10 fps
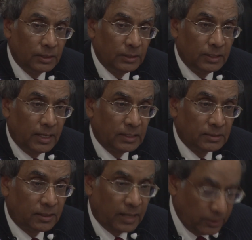India
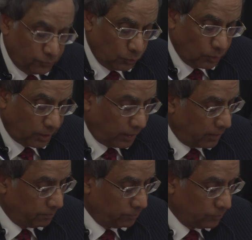has a rightful
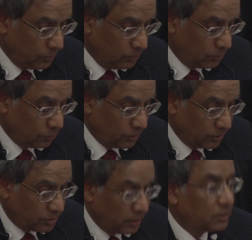claim to
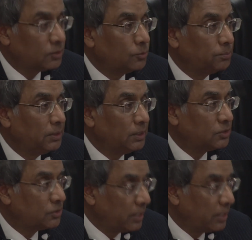the status of being a